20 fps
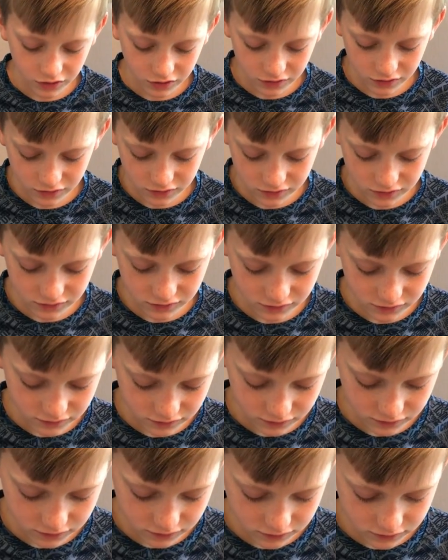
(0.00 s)

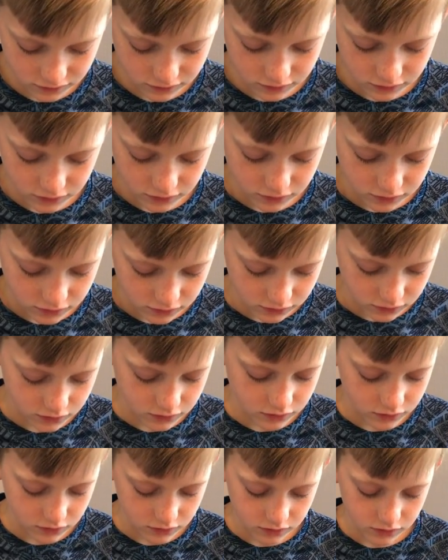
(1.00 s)

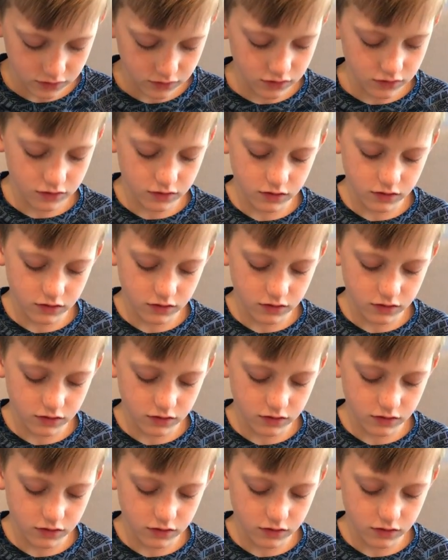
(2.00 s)
No one is speaking in this clip.